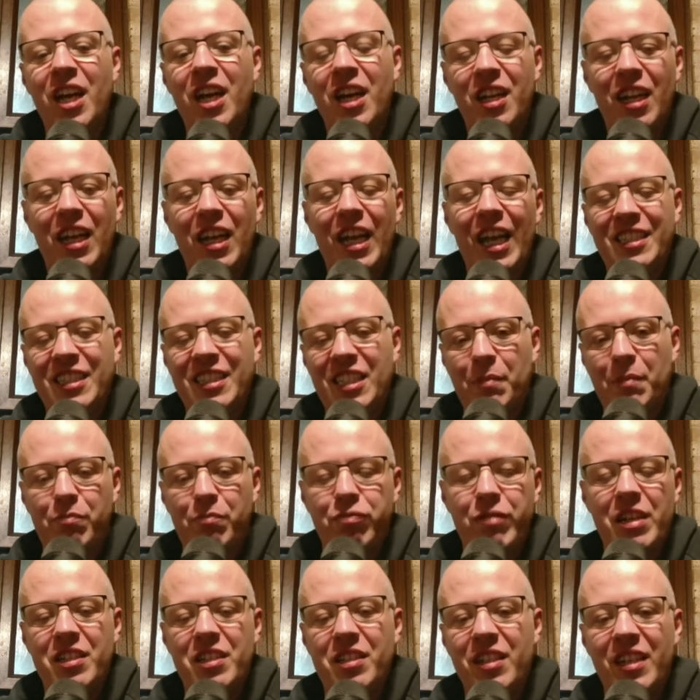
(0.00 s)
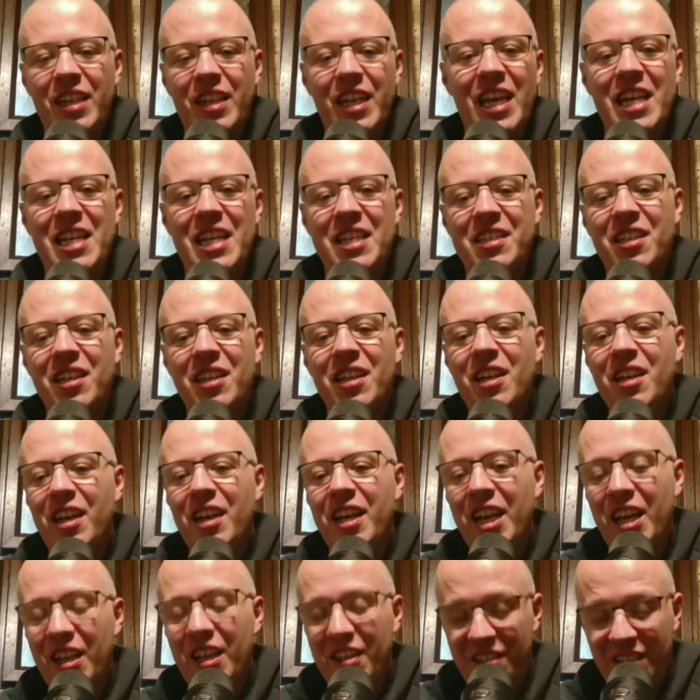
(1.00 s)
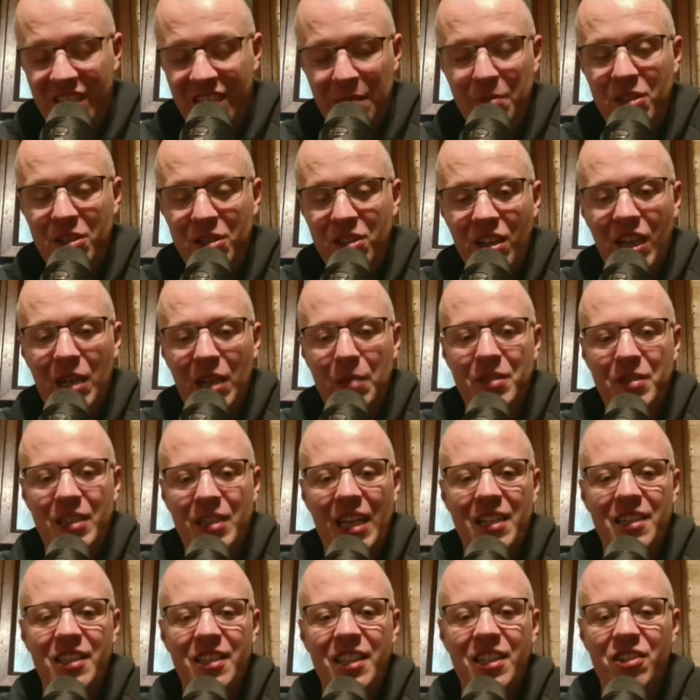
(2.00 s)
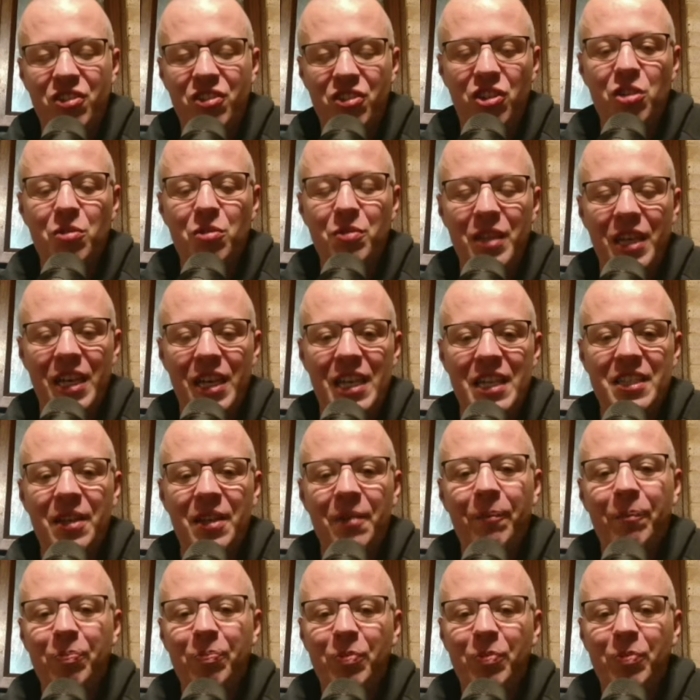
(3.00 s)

Like I said, the precedent is, in similar circumstances to these,